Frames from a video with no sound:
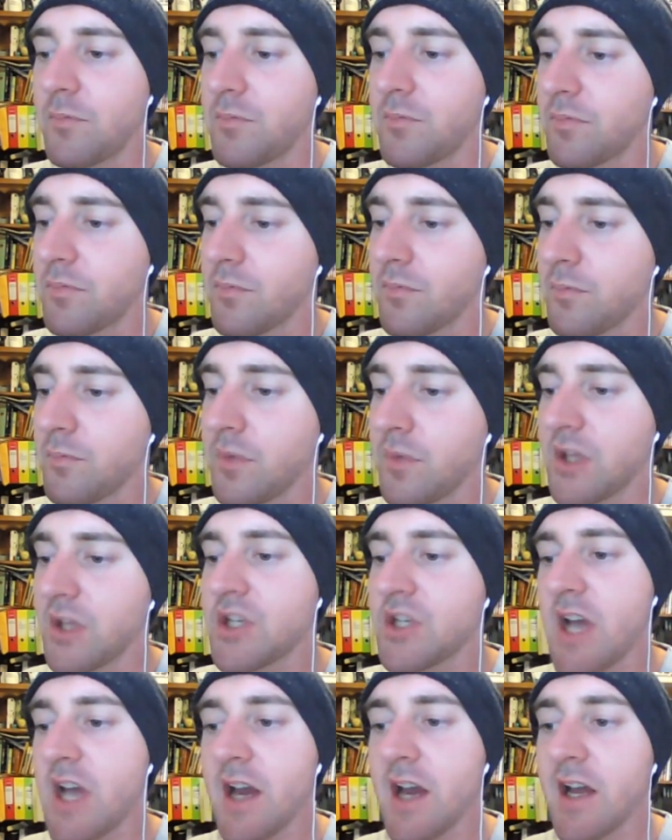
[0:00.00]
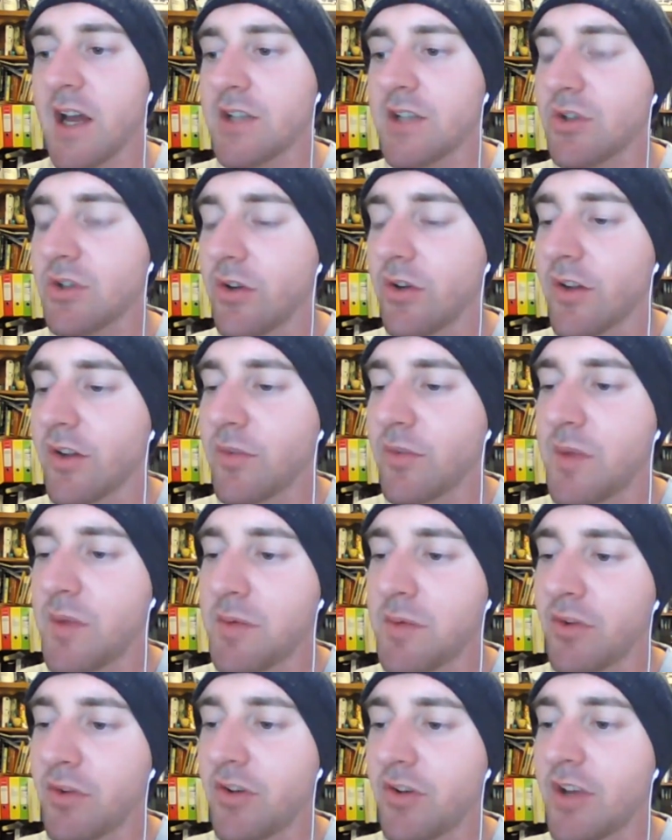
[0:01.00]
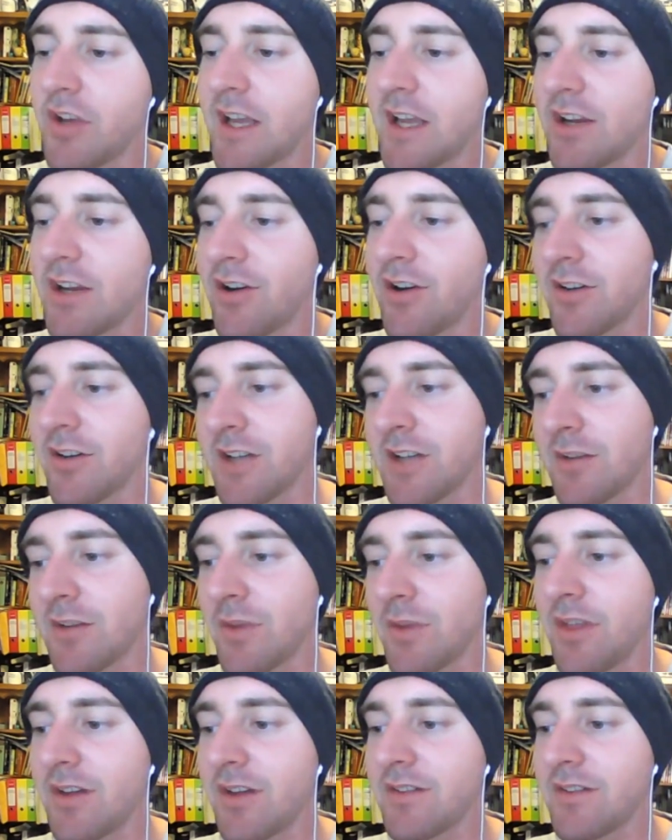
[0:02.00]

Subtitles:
Big shout out to all those people who get in contact with us